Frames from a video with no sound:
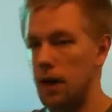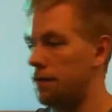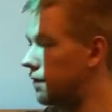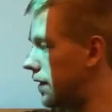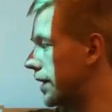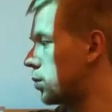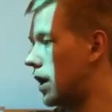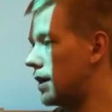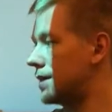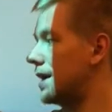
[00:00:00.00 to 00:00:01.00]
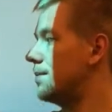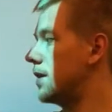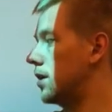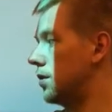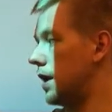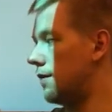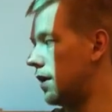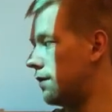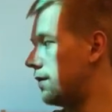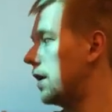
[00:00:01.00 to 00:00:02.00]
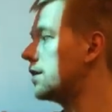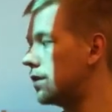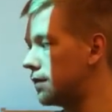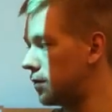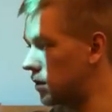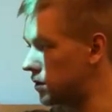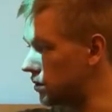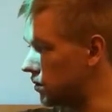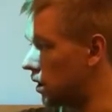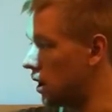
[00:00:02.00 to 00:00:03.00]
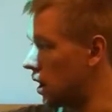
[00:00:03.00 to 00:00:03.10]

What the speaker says: f of x, y, same thing. You could have f of x here if you want to.